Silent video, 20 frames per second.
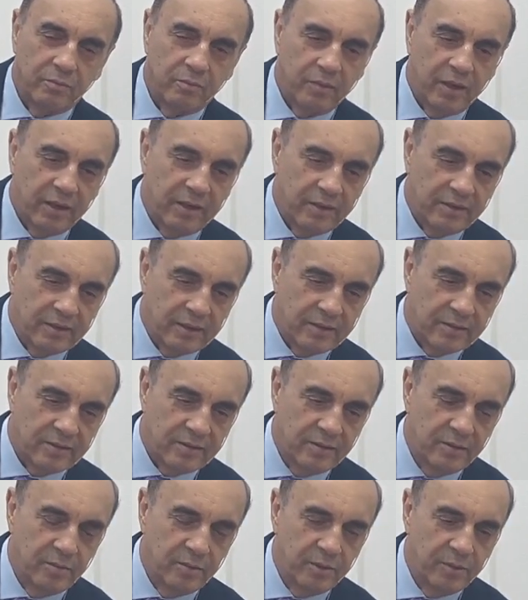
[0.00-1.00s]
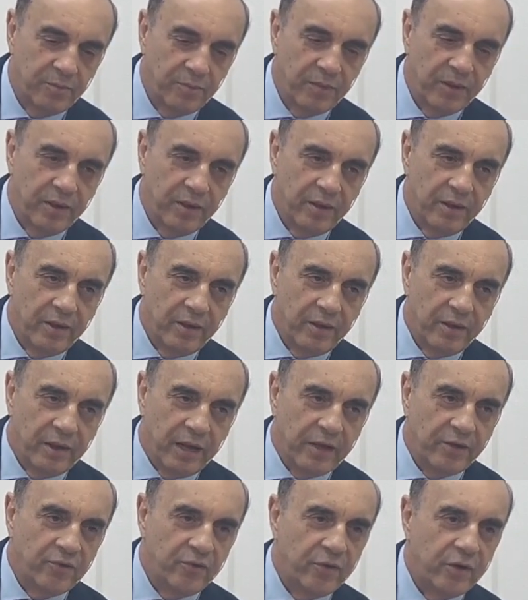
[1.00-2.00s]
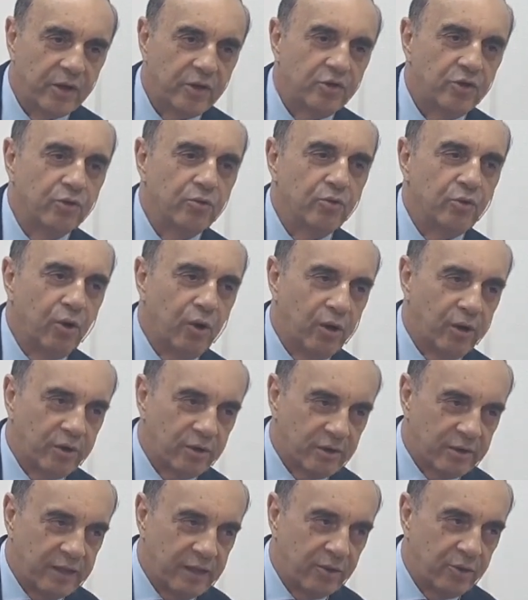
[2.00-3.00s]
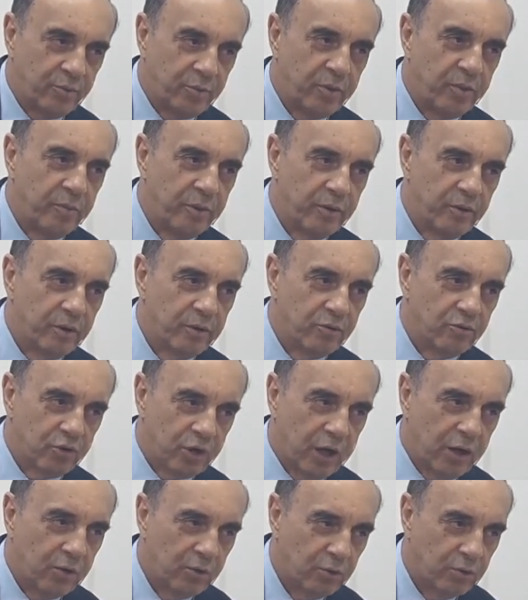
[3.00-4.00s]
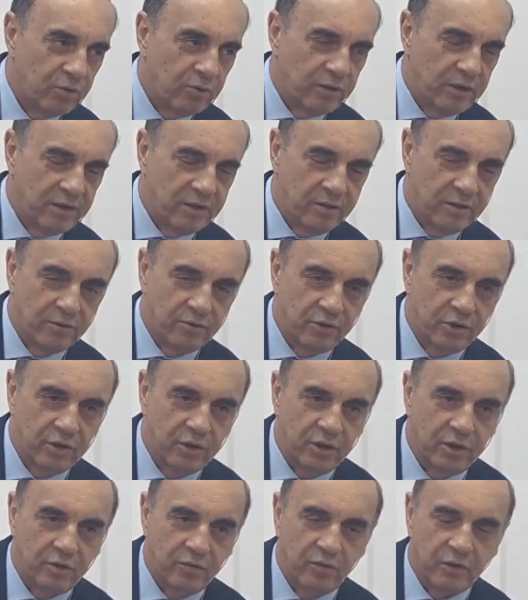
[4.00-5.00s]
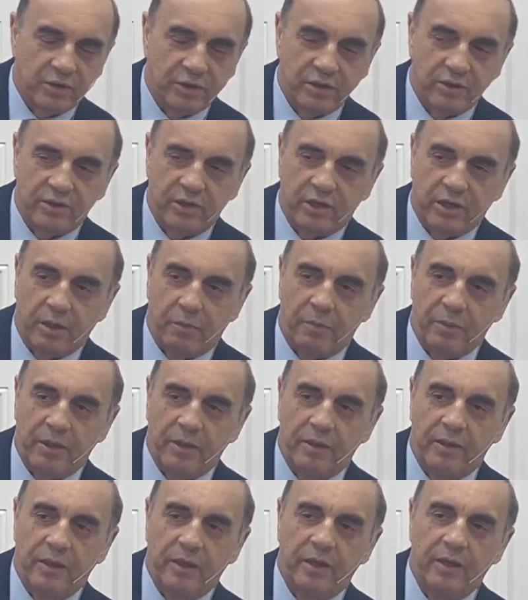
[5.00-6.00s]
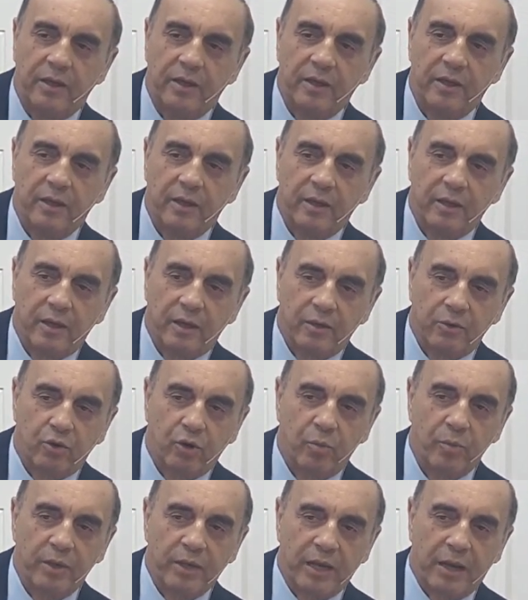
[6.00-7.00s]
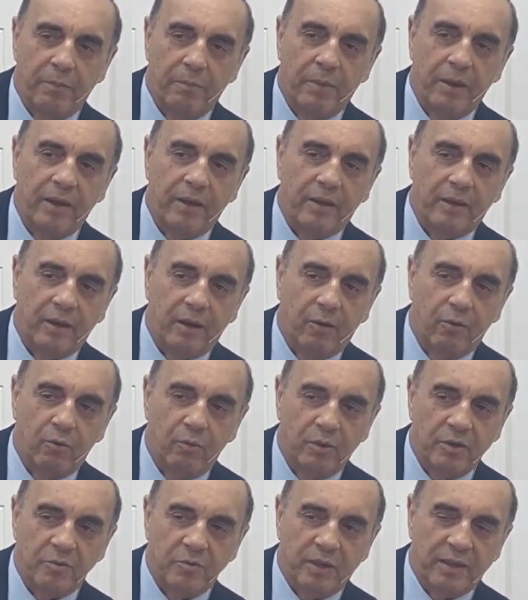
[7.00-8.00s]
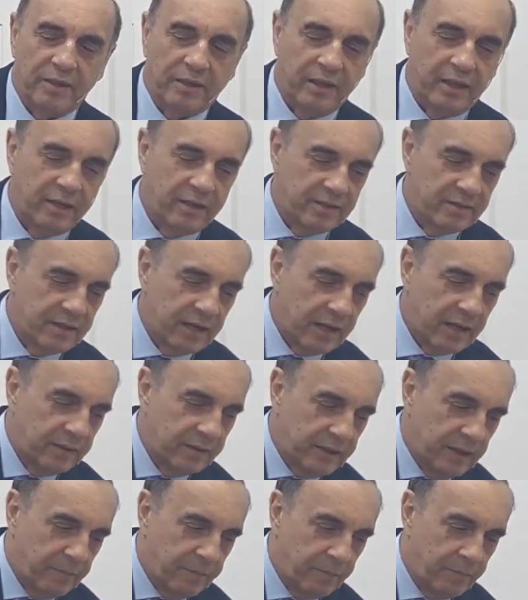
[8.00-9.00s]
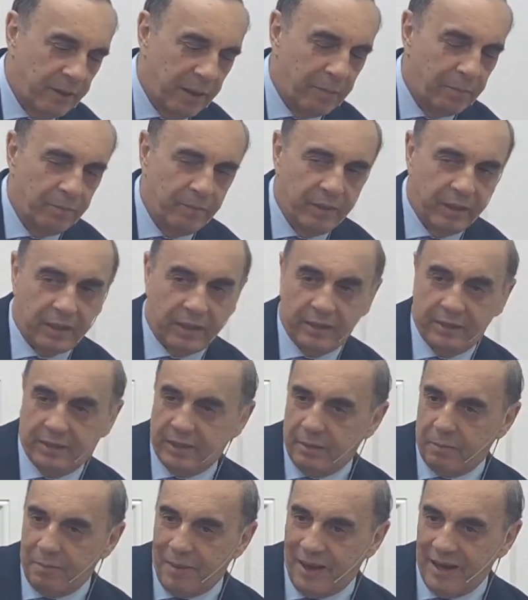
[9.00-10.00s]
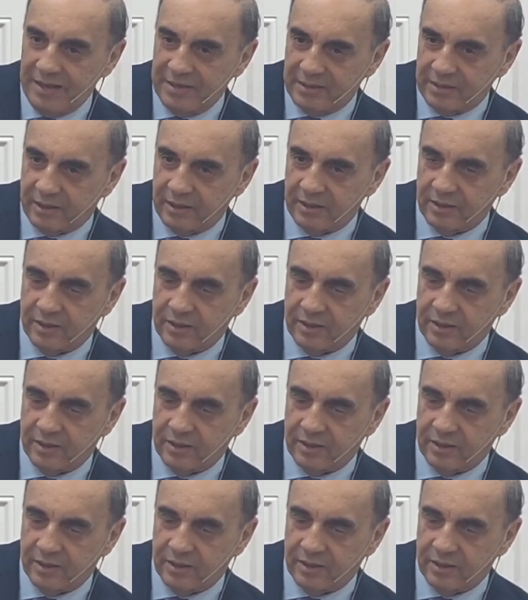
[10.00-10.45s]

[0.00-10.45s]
colleagues there were a little farther in college. They warned us, the new ones. They said, you need to dominate a few